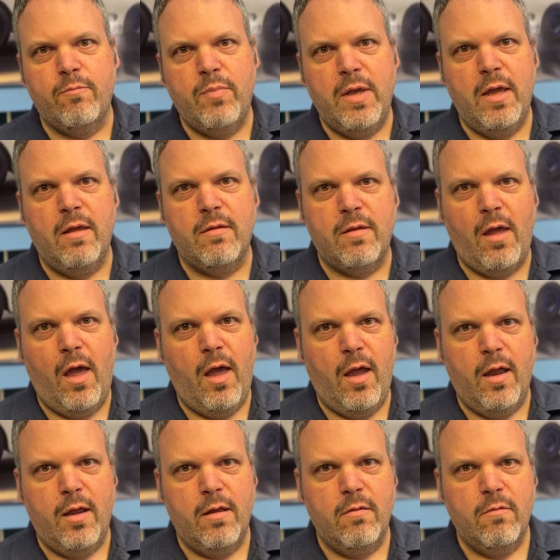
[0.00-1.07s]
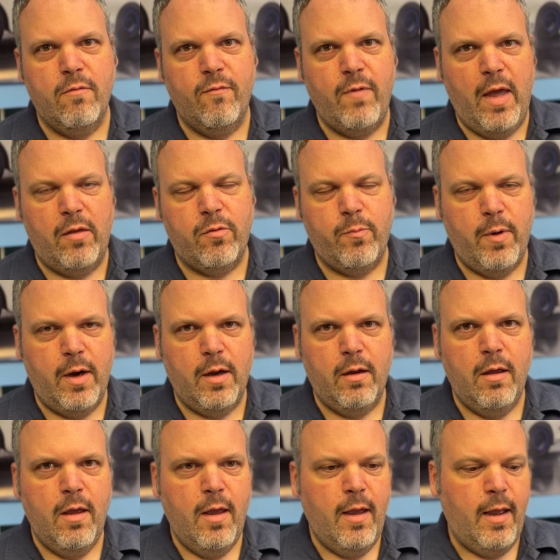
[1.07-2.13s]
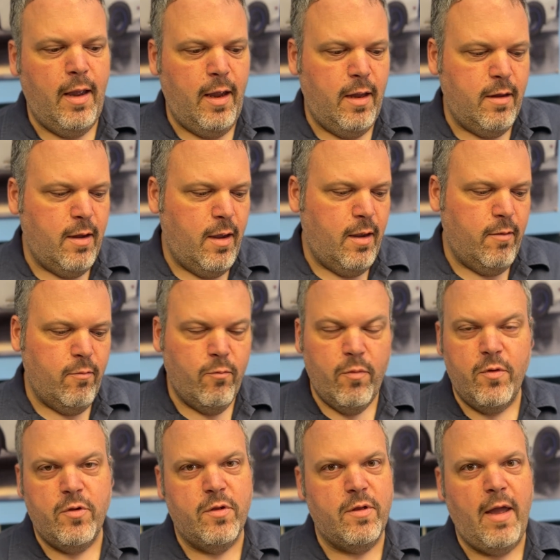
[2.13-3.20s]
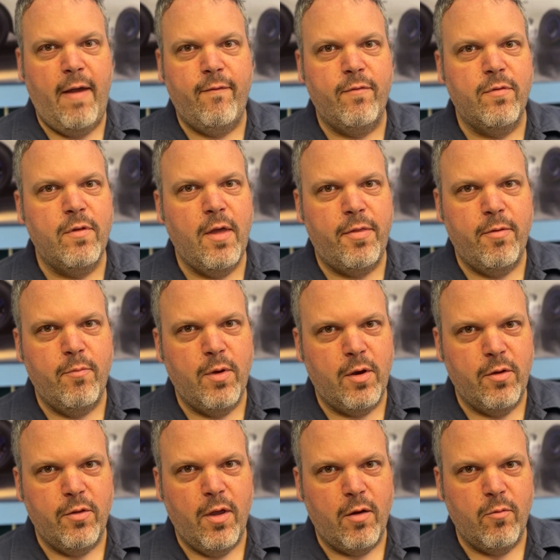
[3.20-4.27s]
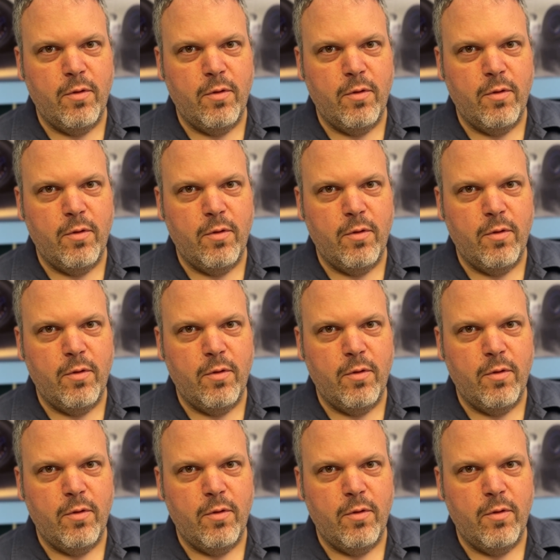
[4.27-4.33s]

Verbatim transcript: PSI valve spring, and we just have nothing but good luck